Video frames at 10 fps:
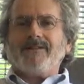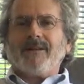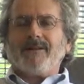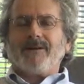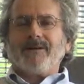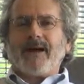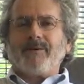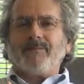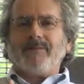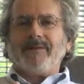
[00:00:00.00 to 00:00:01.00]
they learned
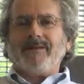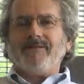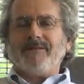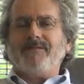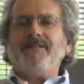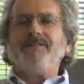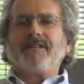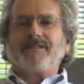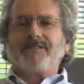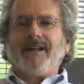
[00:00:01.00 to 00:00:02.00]
how to believe in physics,